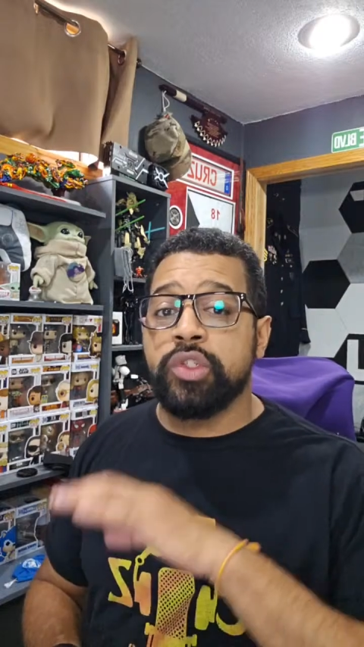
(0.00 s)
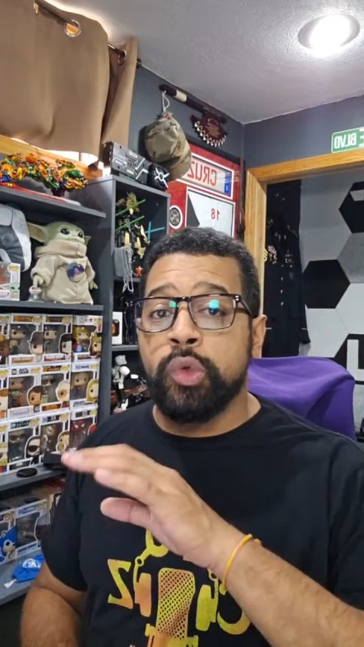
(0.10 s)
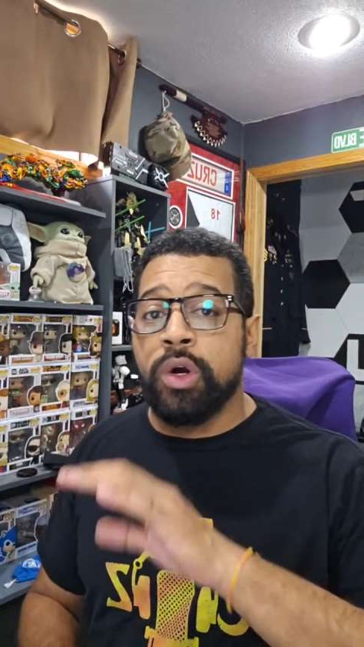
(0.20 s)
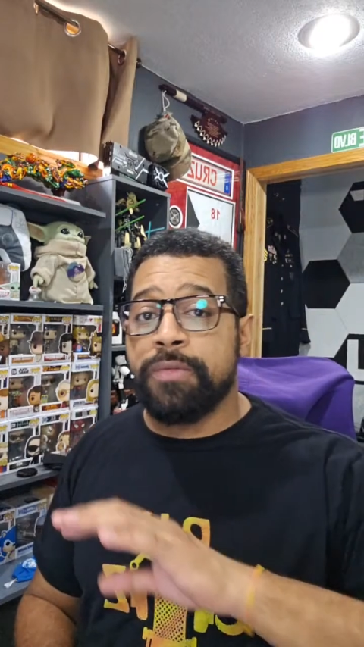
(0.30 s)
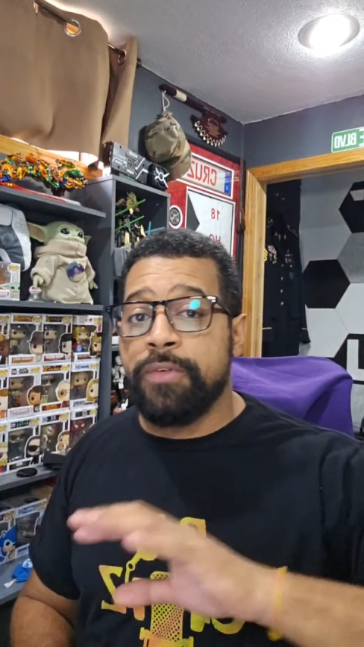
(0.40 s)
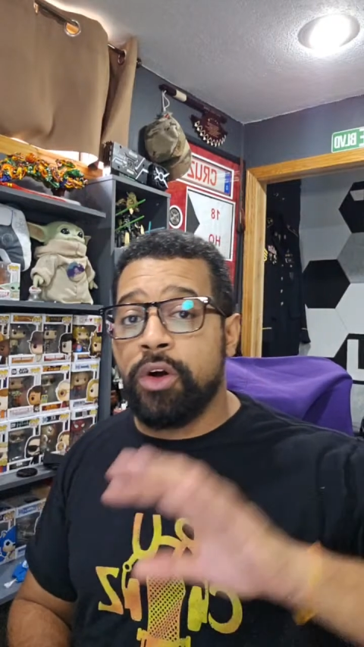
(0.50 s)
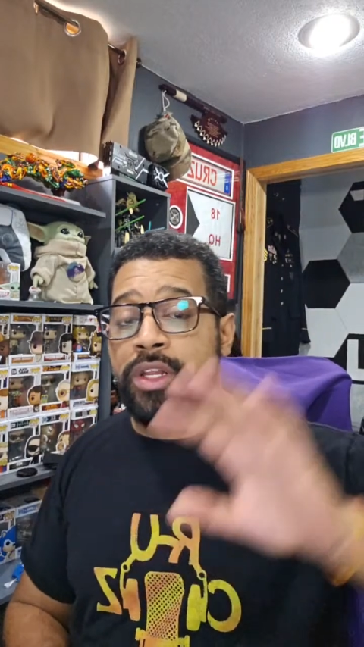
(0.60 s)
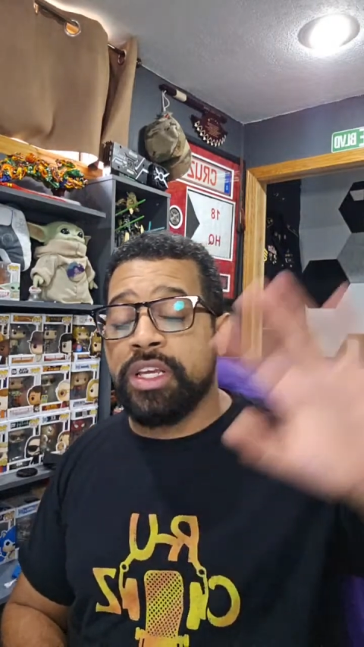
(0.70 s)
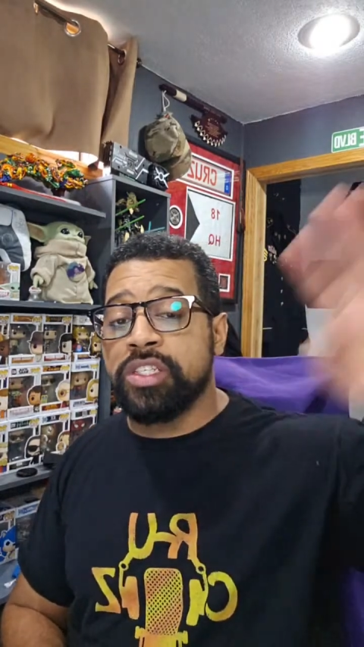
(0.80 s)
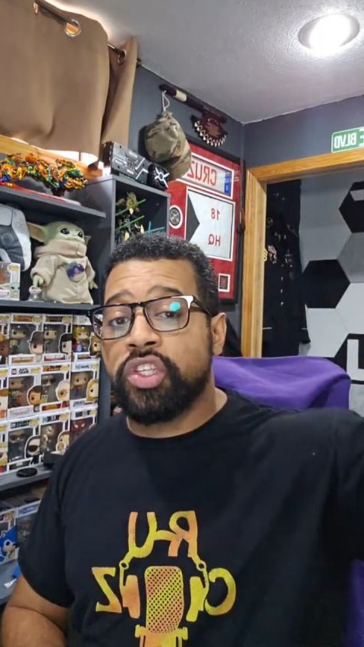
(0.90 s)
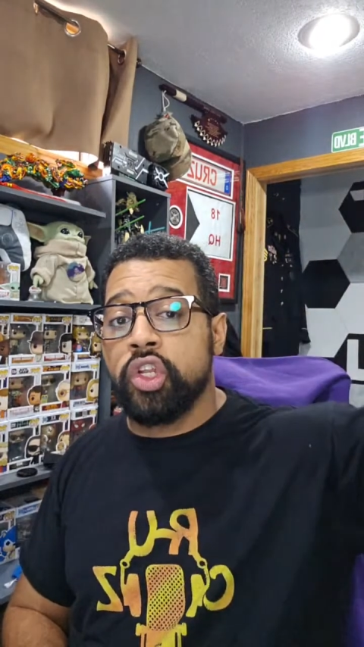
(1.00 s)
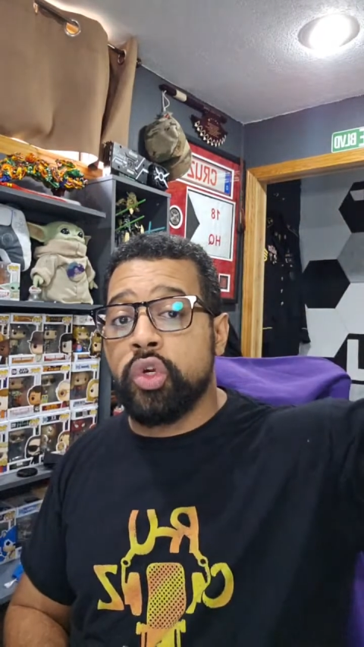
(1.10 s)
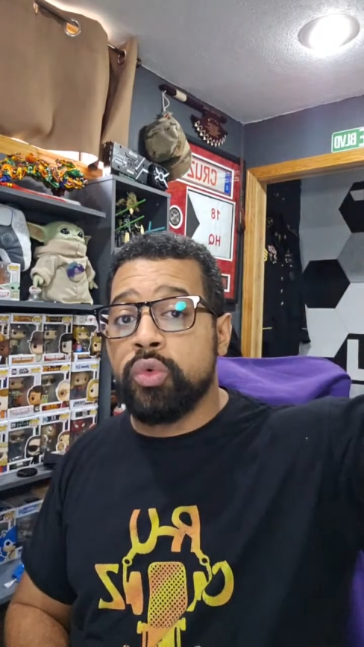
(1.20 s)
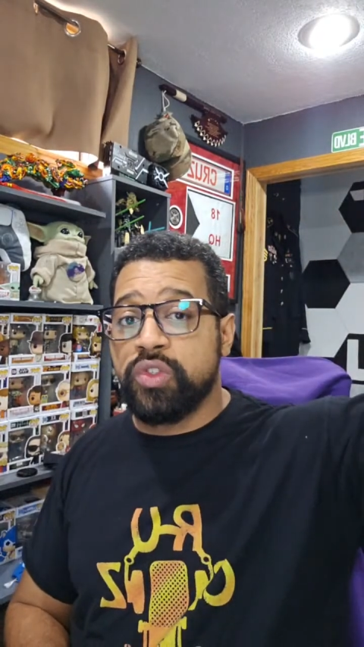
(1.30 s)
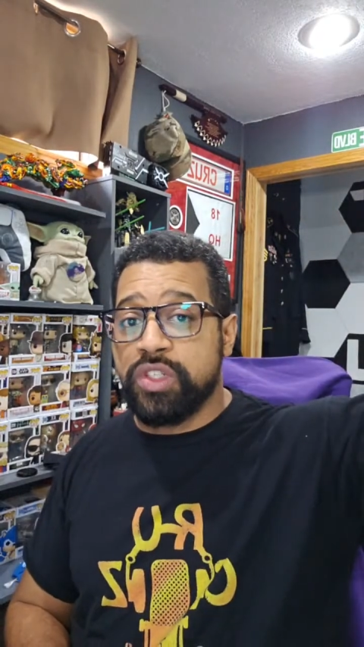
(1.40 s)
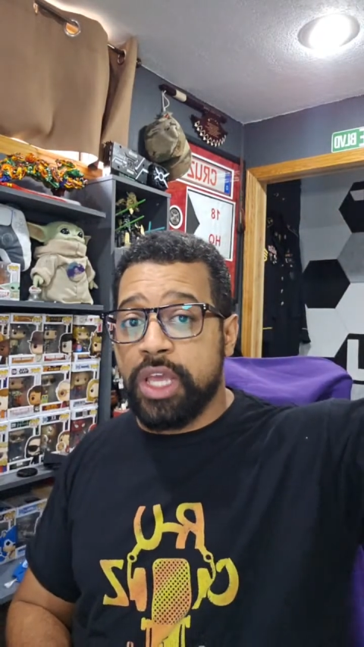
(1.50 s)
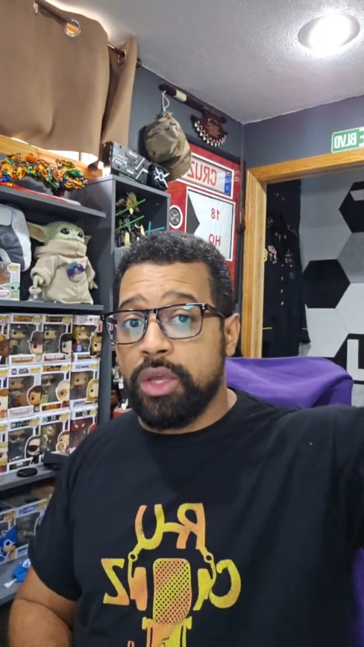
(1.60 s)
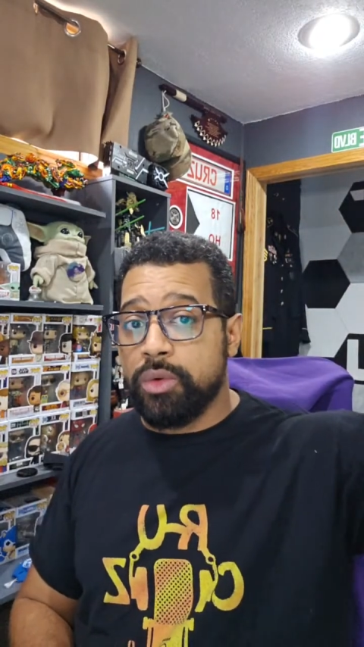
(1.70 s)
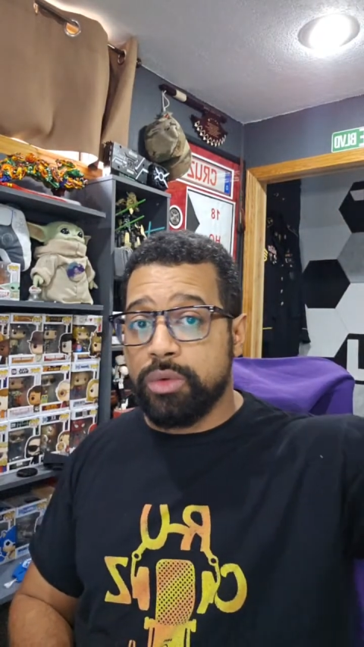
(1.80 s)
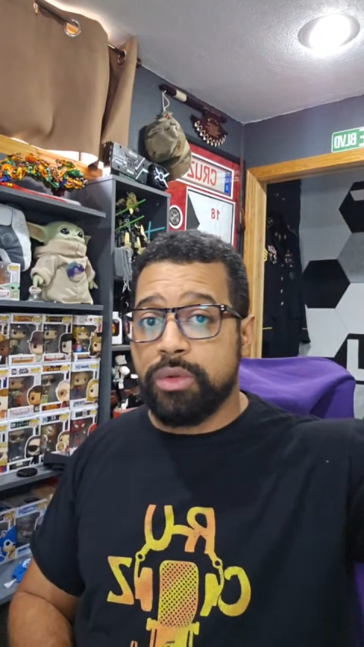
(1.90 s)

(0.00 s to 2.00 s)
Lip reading: you are falling into the new scale.